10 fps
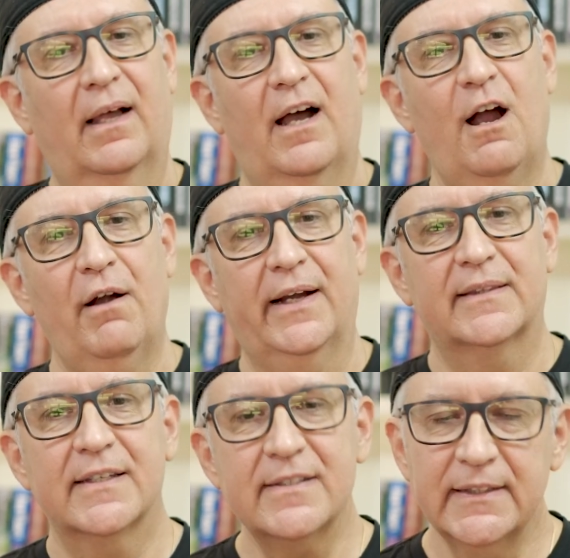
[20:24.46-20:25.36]
All right,
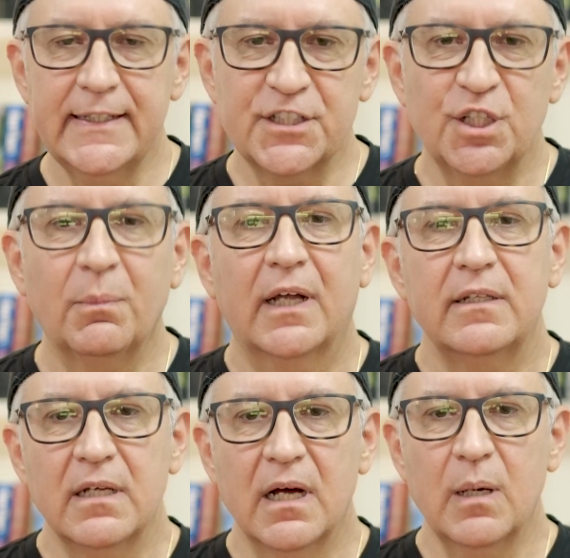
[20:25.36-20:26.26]
this leads to my
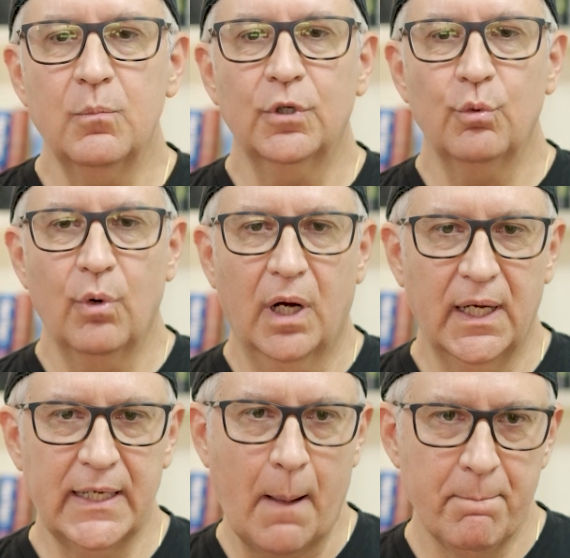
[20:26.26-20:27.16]

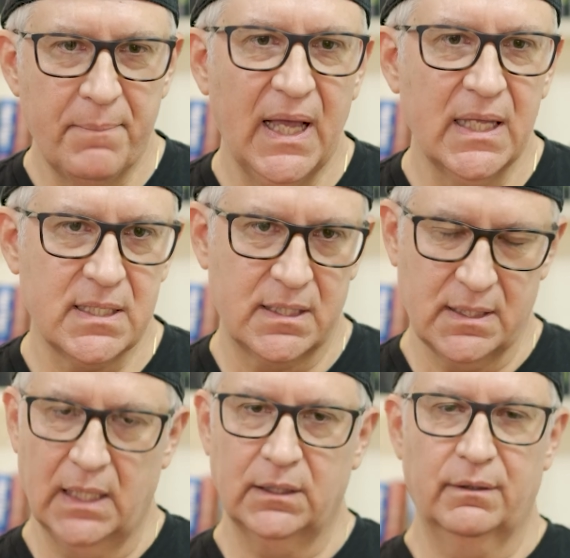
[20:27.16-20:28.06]
#1
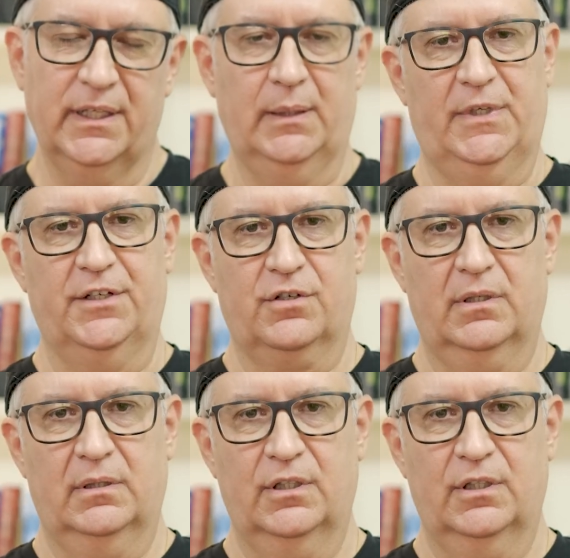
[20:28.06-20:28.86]
bestseller image.